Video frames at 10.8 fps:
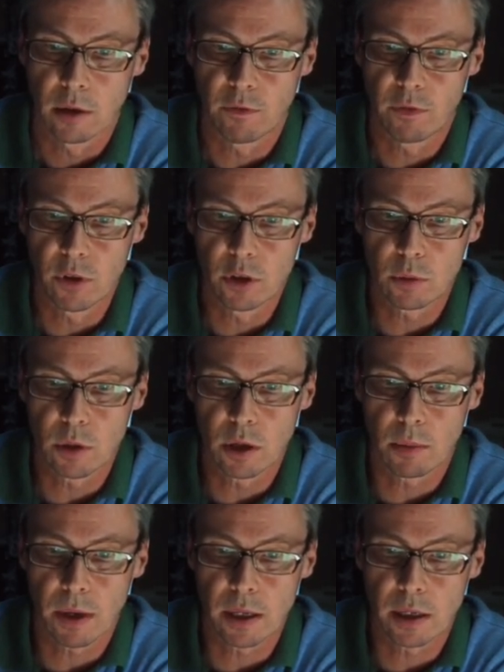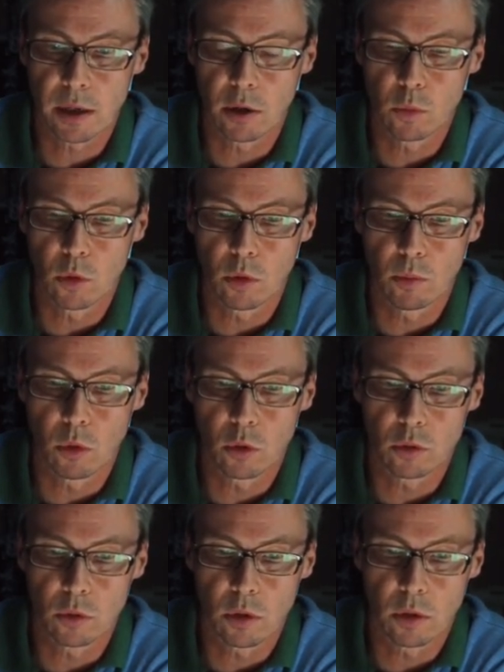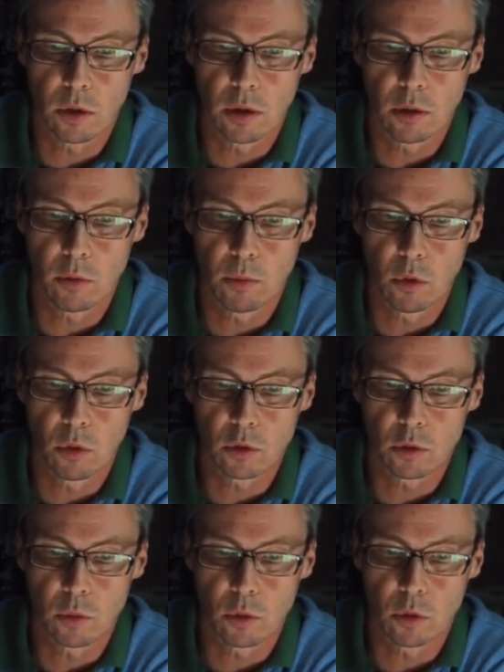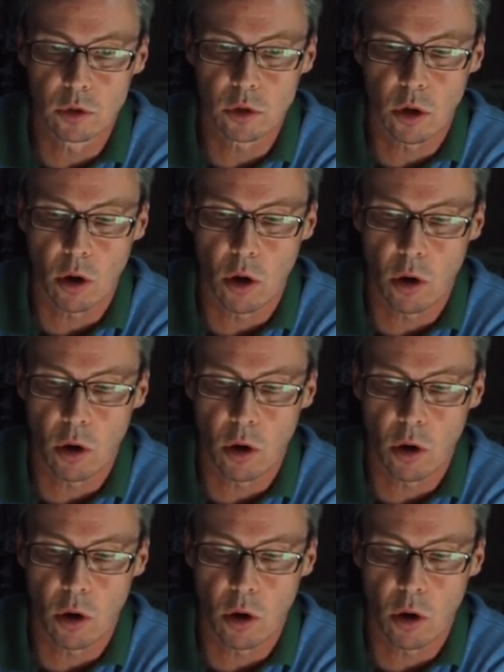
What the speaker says: Now first we're going to make it go a little more towards